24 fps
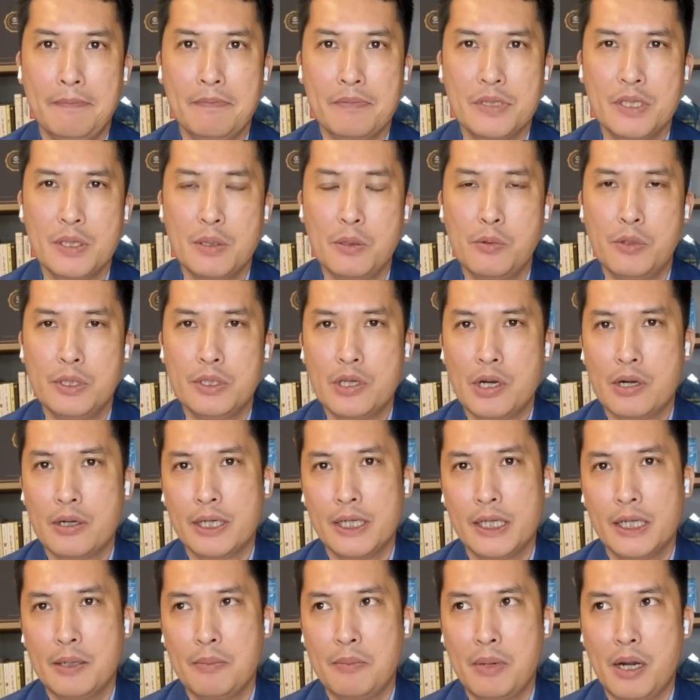So we're
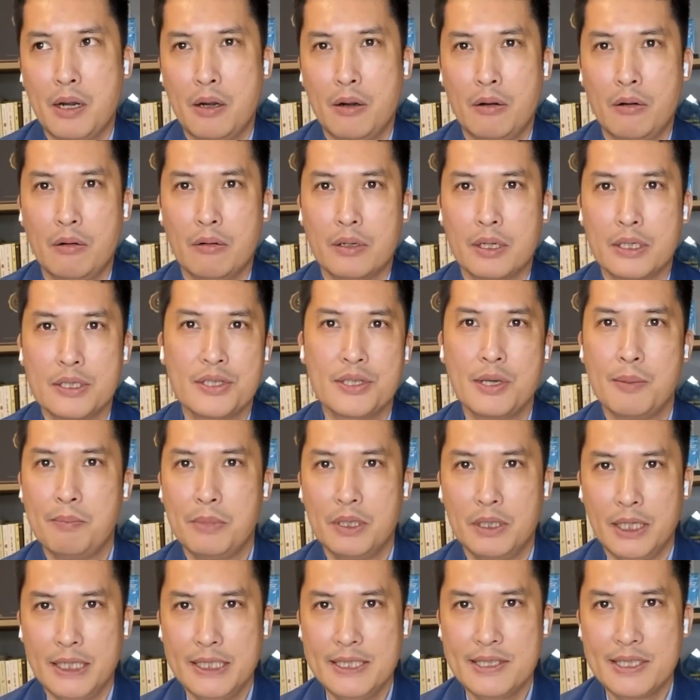talking about
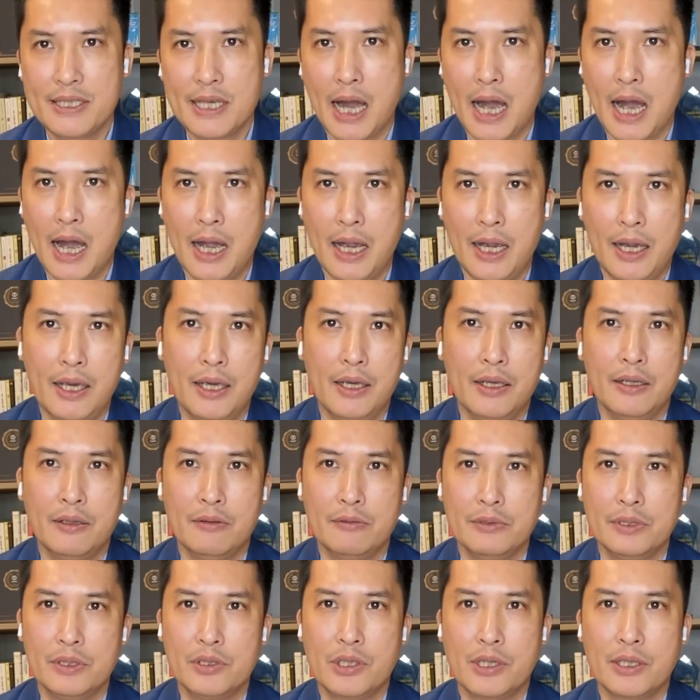customer insight.
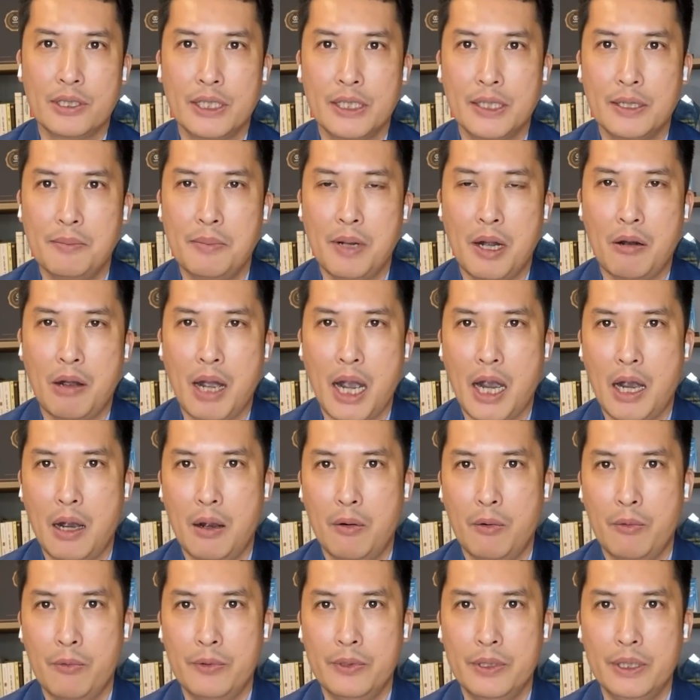We're talking about
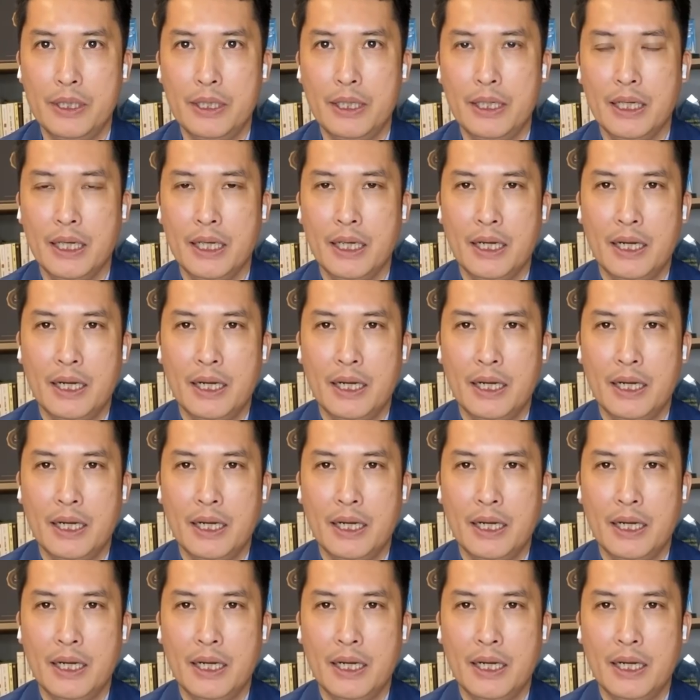how we